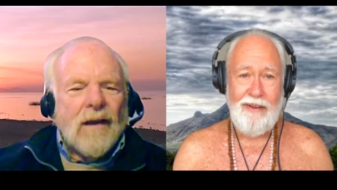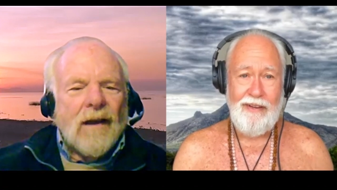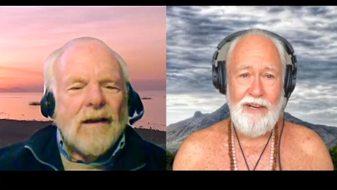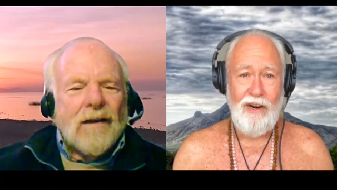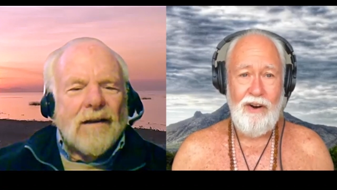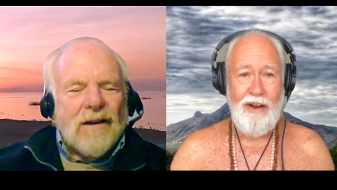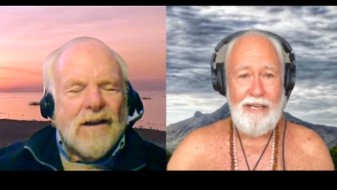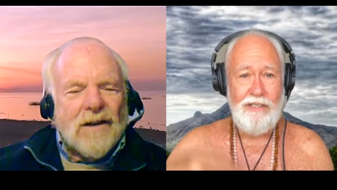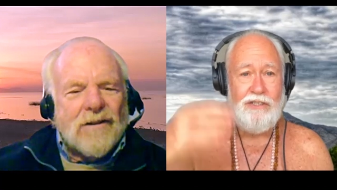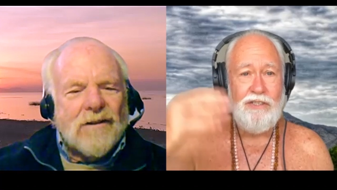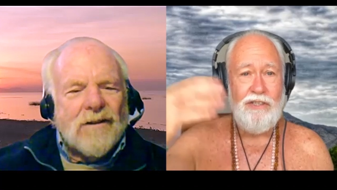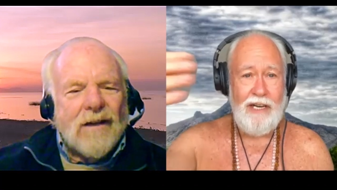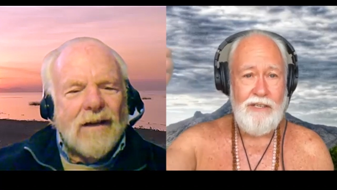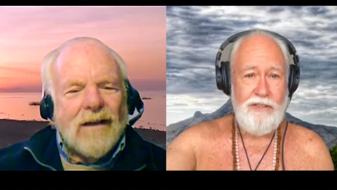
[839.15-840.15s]
Speaker 1: you know,
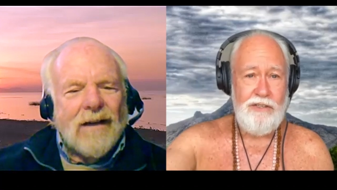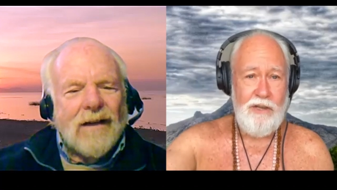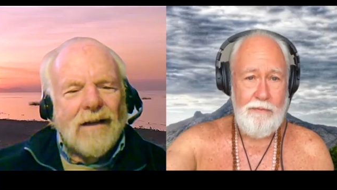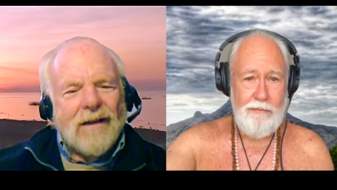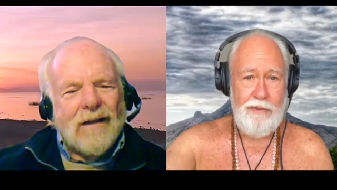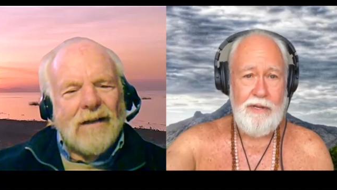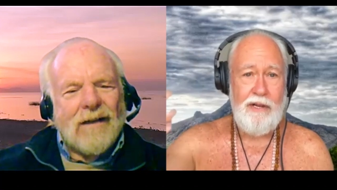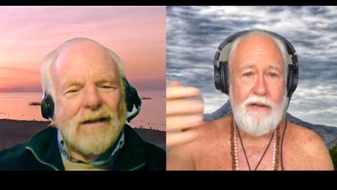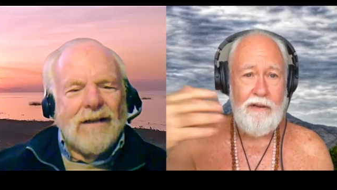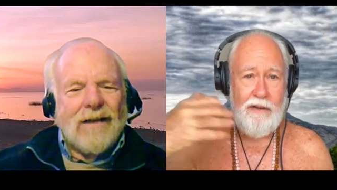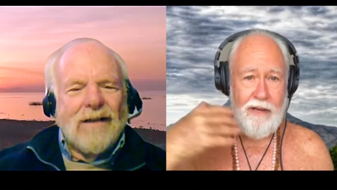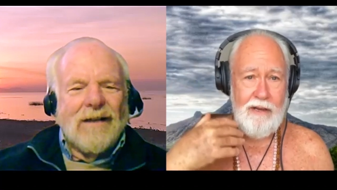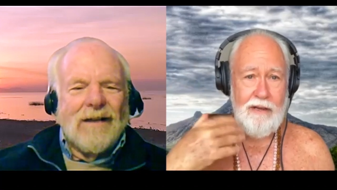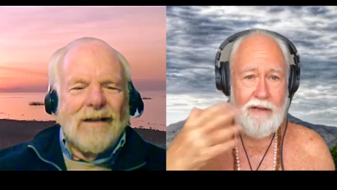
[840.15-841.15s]
yes. as, as something
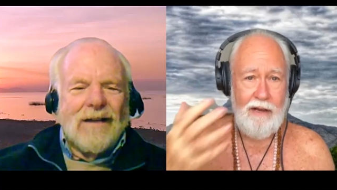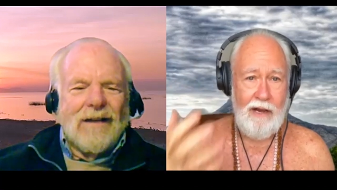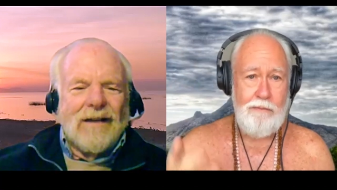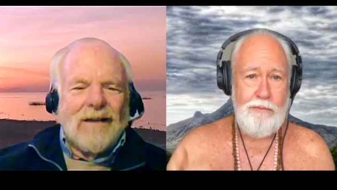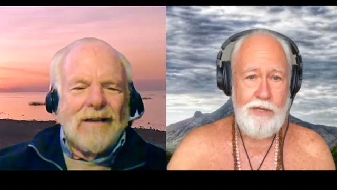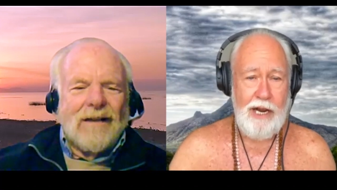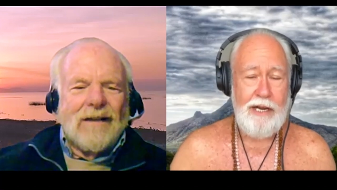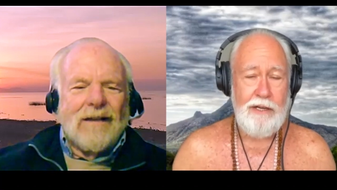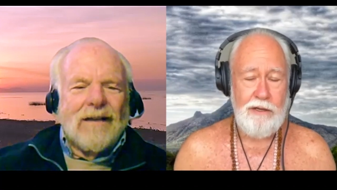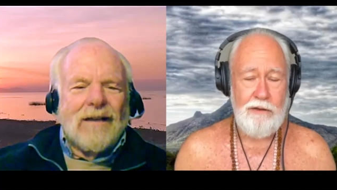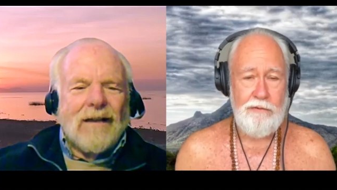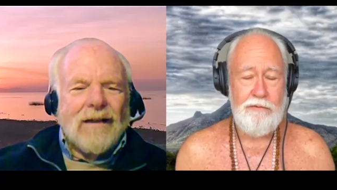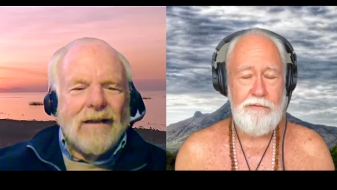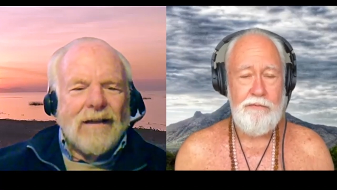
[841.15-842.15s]

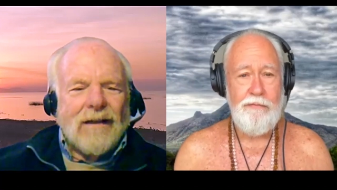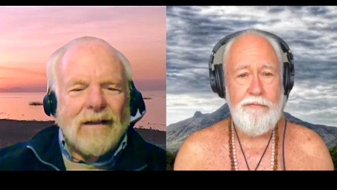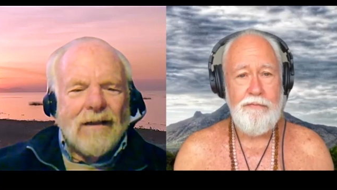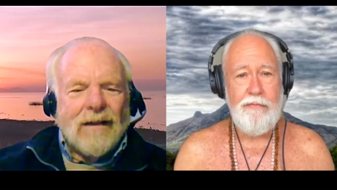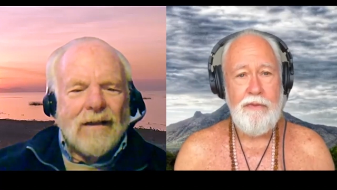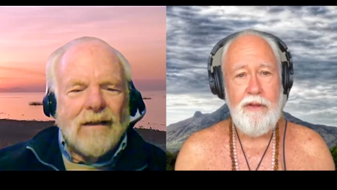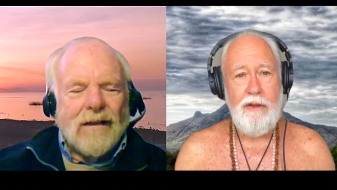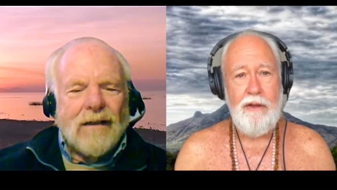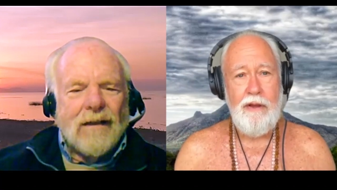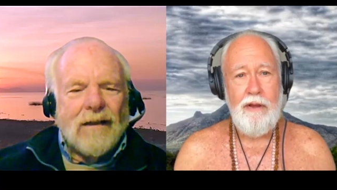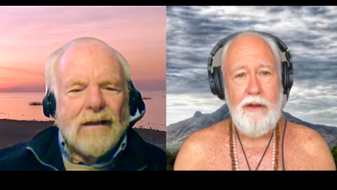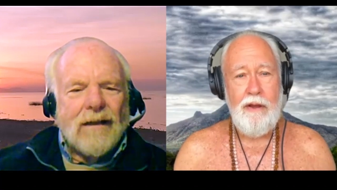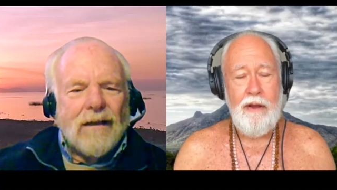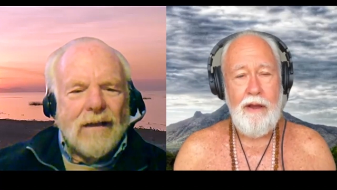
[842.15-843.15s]
objective
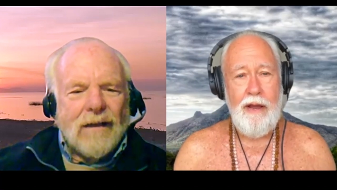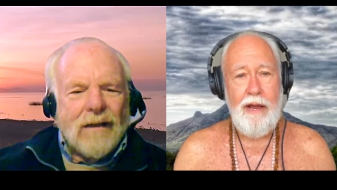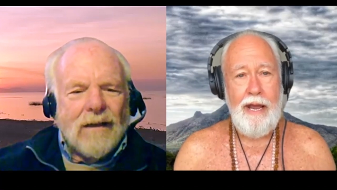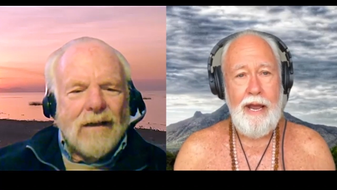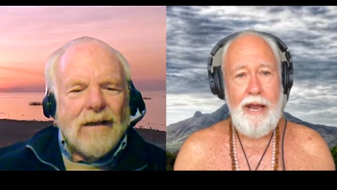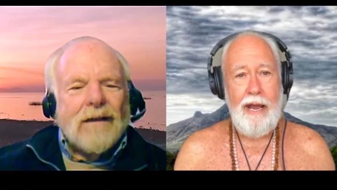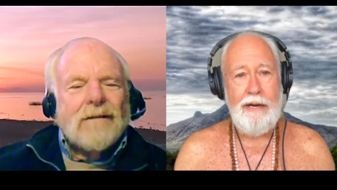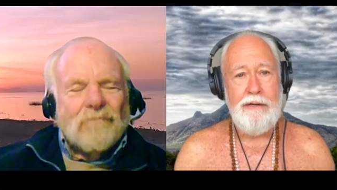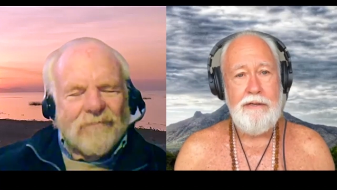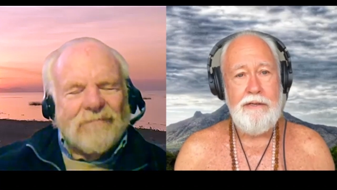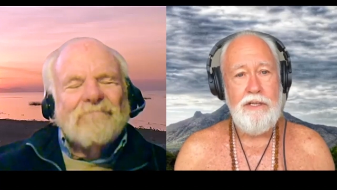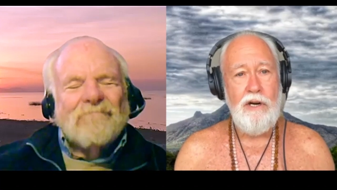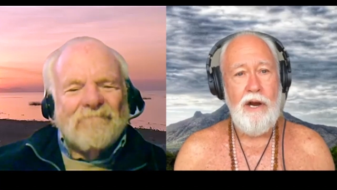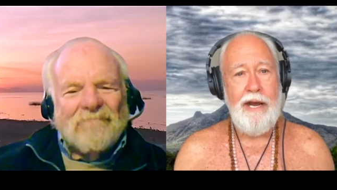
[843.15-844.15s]
and
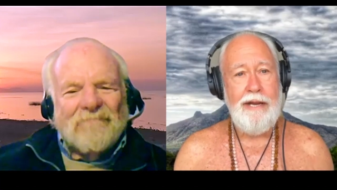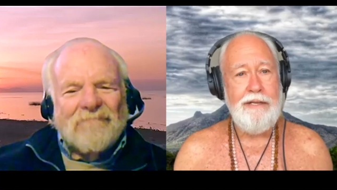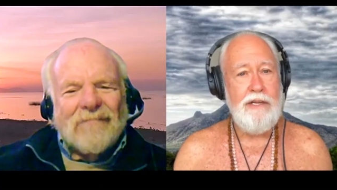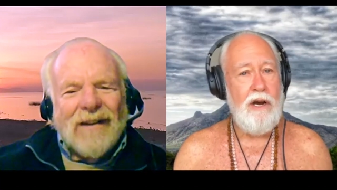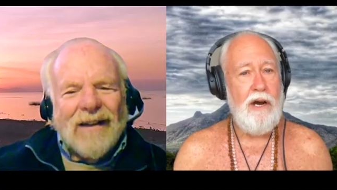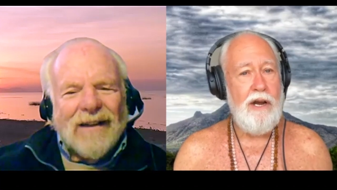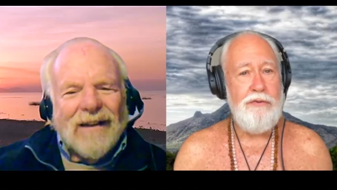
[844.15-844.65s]
you know i had gone